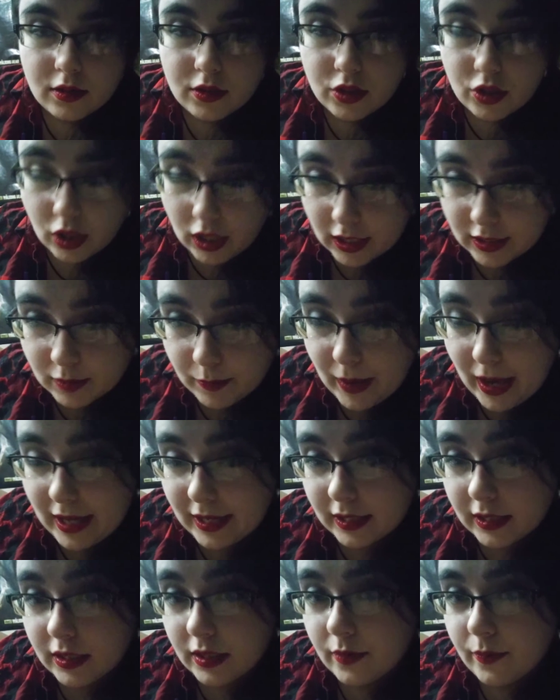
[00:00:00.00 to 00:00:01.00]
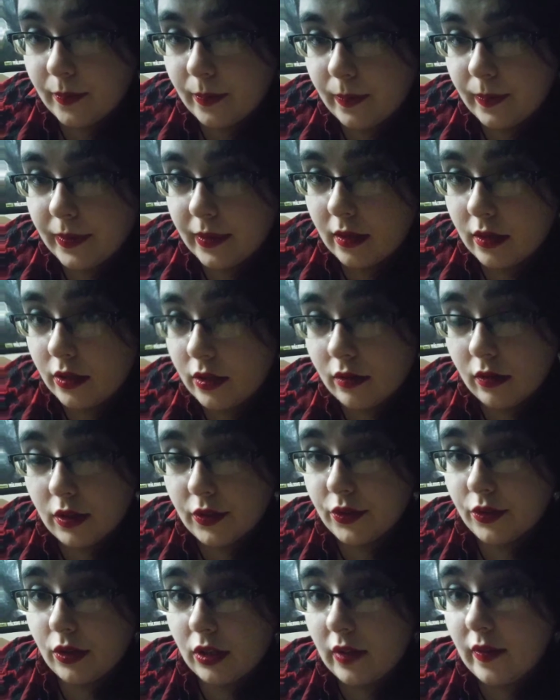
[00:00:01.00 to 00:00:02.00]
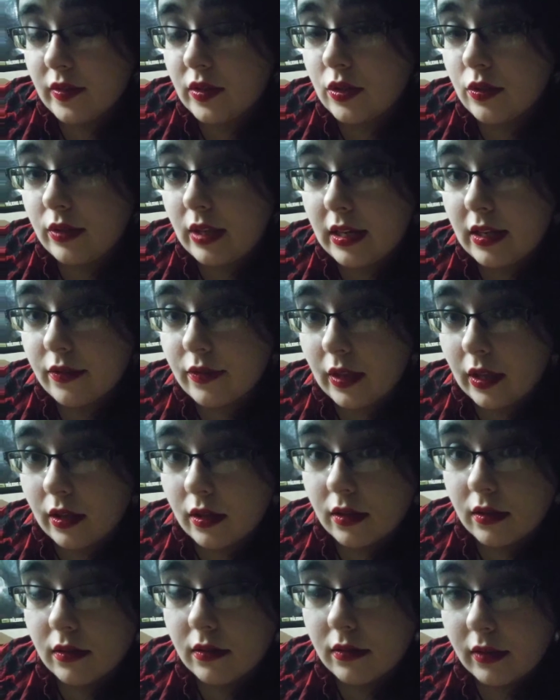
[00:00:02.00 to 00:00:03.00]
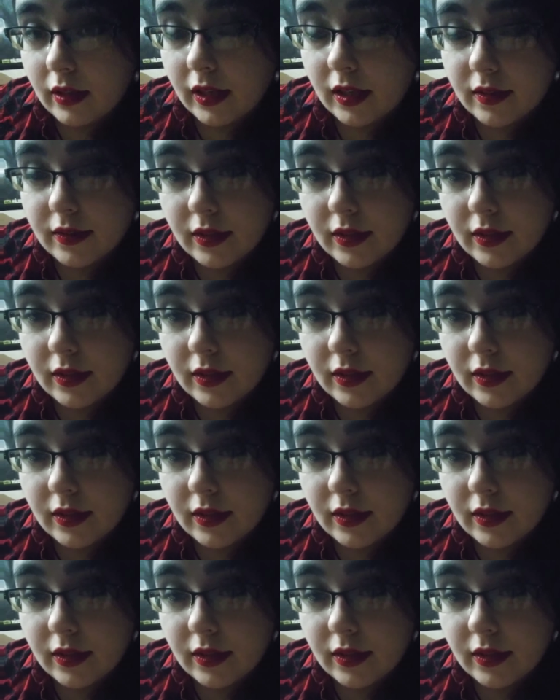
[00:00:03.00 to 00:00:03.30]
You don't have to panic. You also don't have to use anything. Like I